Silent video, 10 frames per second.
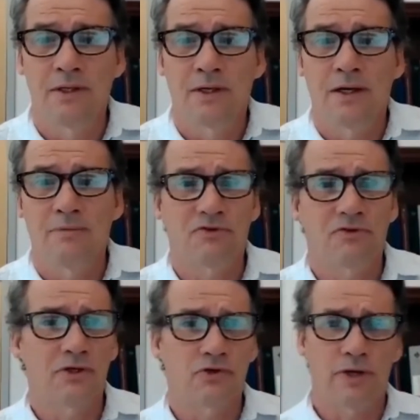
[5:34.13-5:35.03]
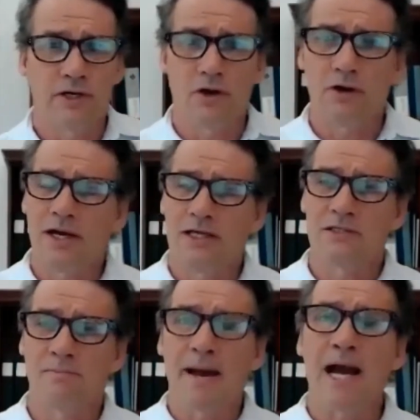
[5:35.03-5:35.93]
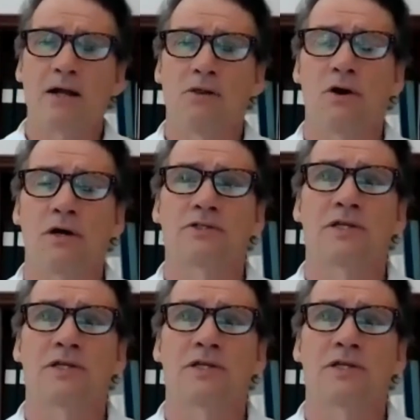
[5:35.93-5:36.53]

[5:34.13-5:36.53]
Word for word: Um, so it created all kinds of backlogs.